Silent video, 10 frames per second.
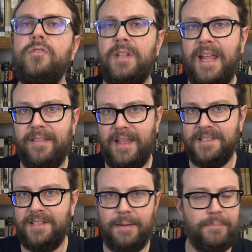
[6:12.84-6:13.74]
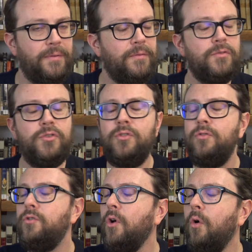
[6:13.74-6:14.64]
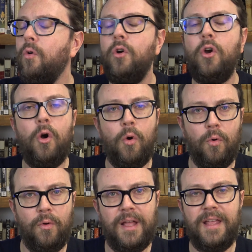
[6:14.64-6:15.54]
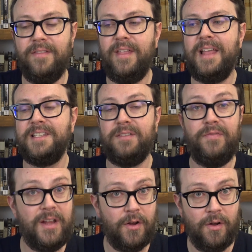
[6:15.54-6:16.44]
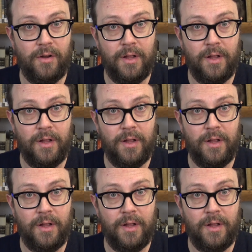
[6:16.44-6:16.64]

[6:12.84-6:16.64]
take that step. Don't go in that sphere.